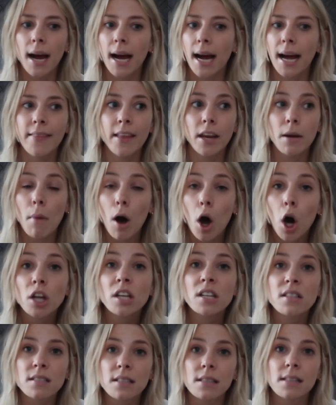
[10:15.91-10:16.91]
and then I'm
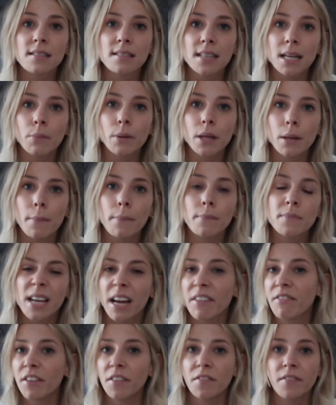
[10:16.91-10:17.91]
honestly asleep within
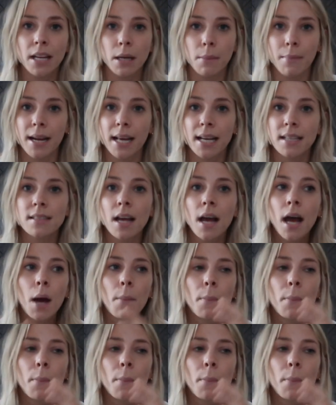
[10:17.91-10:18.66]
10-15 minutes,